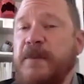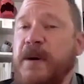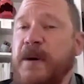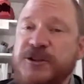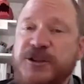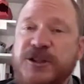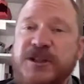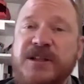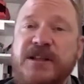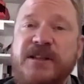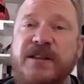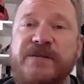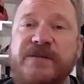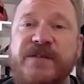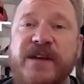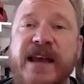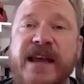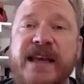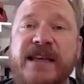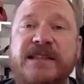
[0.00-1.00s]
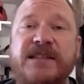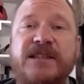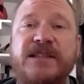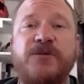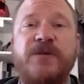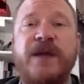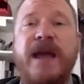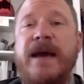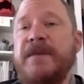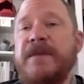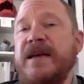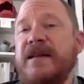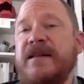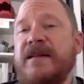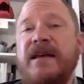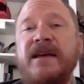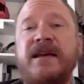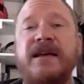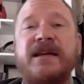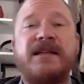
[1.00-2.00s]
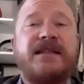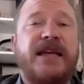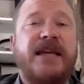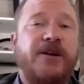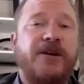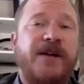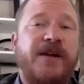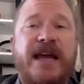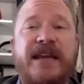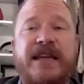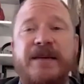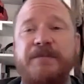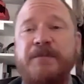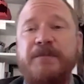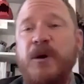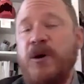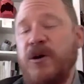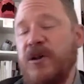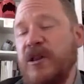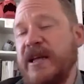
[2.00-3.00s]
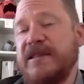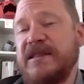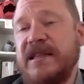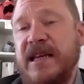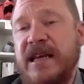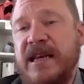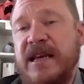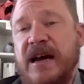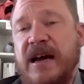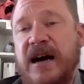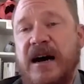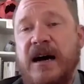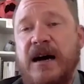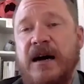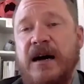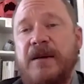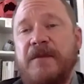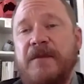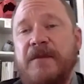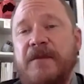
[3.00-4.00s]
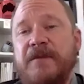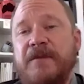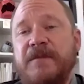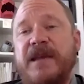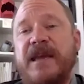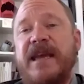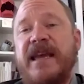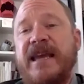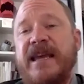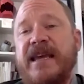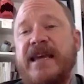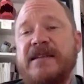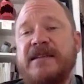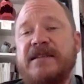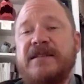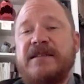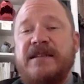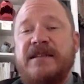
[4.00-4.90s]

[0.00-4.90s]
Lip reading: Punch it in the face, grab it, tear at it, pull it, and